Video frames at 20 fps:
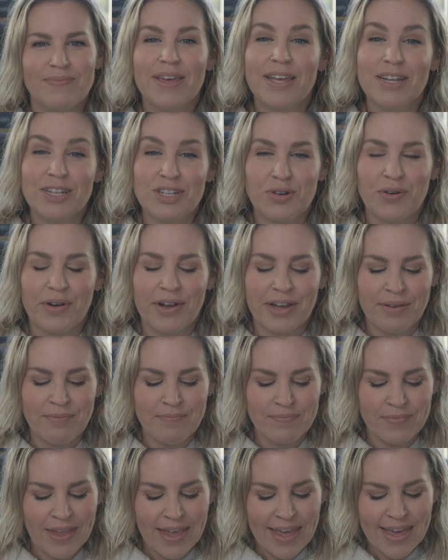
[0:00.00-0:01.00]
Enjoy.
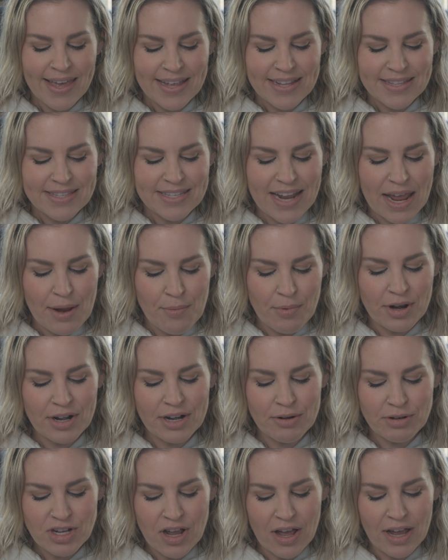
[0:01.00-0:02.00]
Today we're
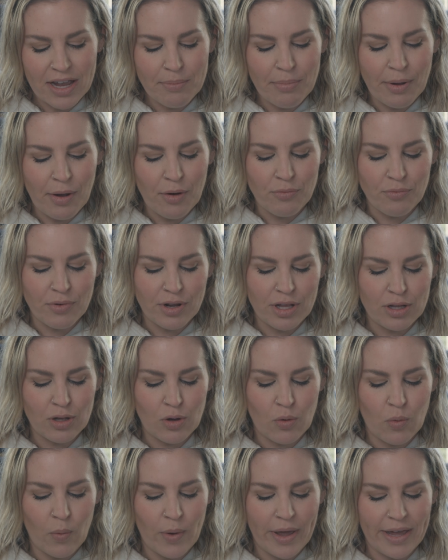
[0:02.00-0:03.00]
gonna talk about real
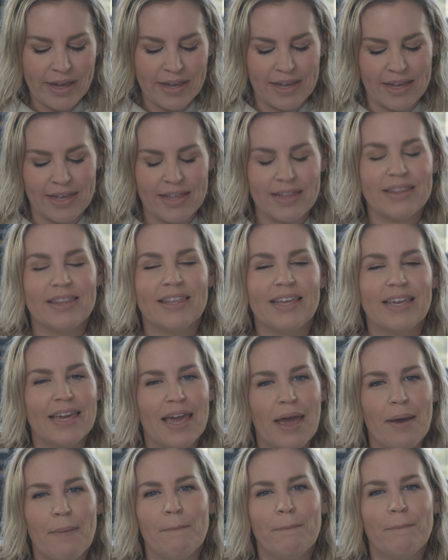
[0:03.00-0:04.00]
quick
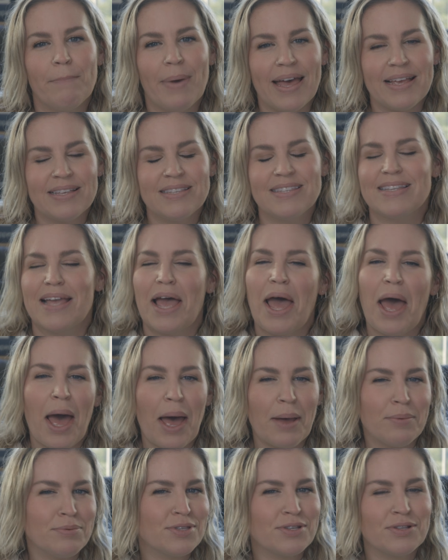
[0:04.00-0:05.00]
the best,
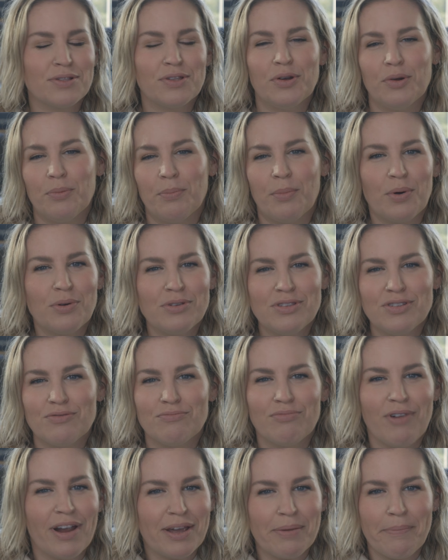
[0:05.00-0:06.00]
absolute, most
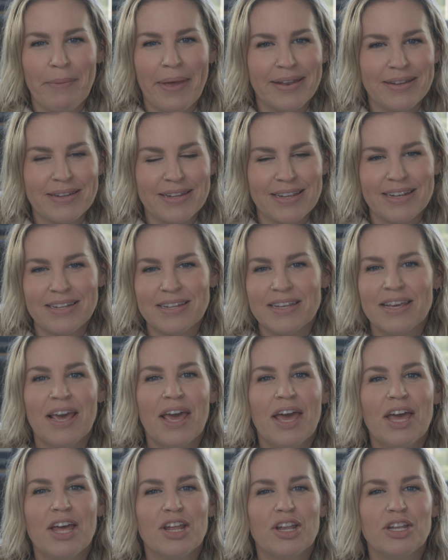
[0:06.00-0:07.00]
recommended
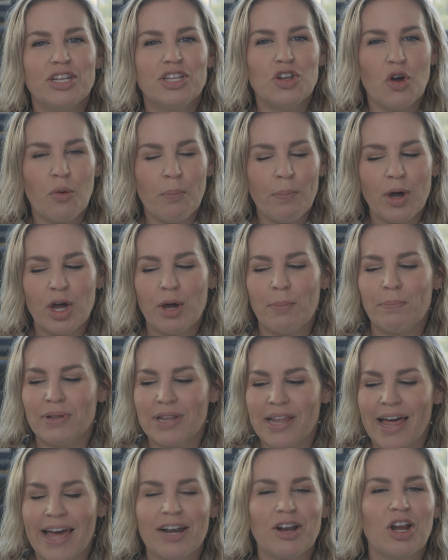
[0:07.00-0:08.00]
notebook
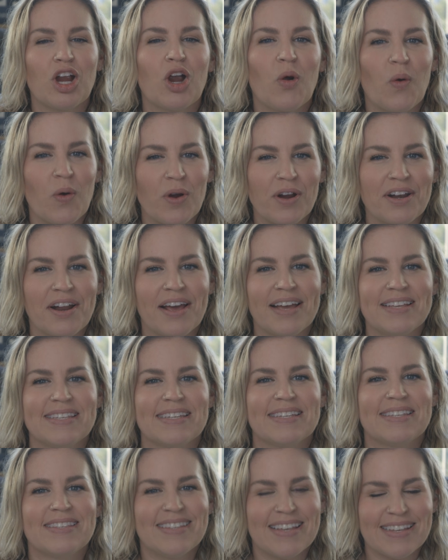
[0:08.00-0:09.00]
planner
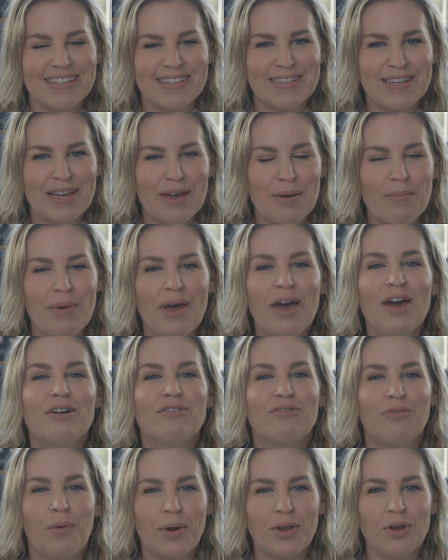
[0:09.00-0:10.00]
organizing system
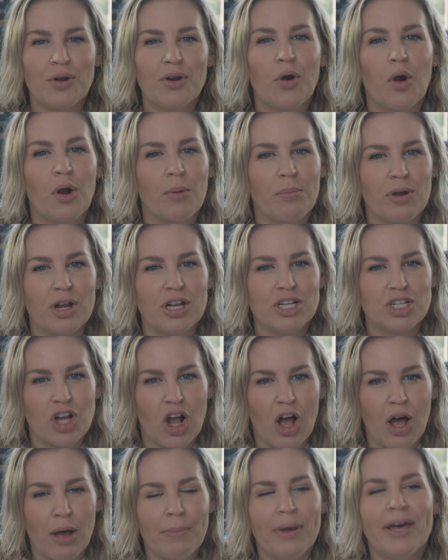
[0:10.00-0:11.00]
for your corporate
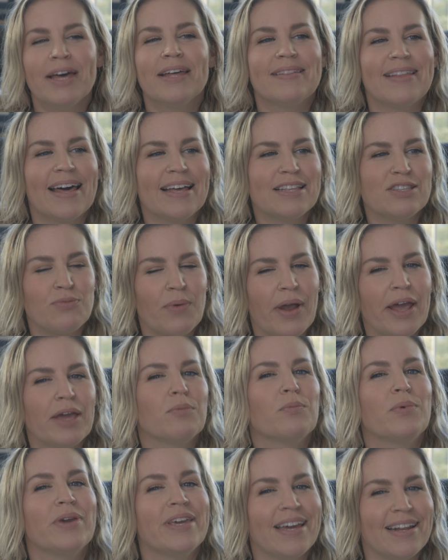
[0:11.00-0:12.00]
job. That's right,
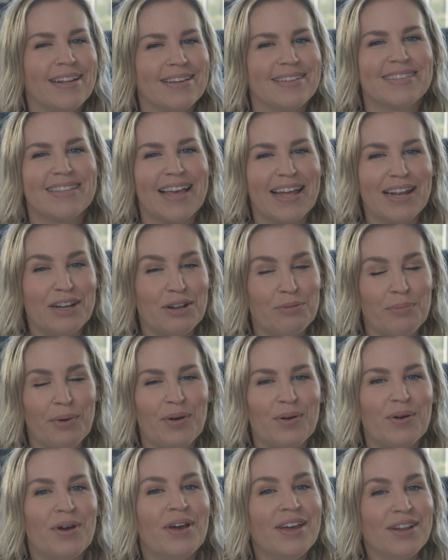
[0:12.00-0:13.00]
we get excited
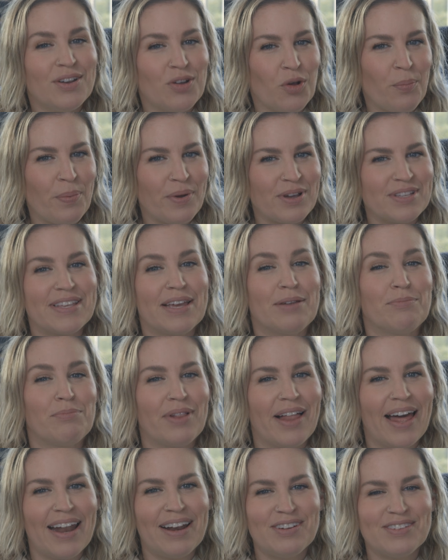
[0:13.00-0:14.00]
about notebooks and
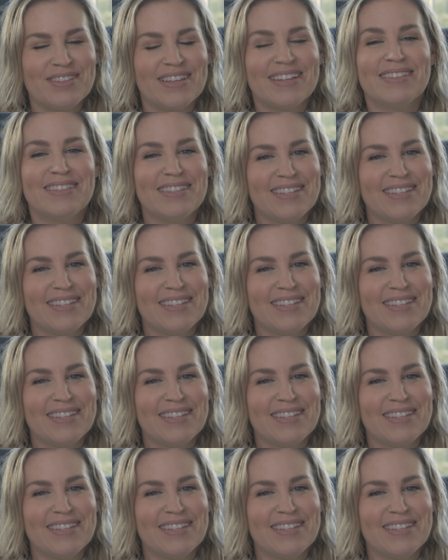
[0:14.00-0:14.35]
planners and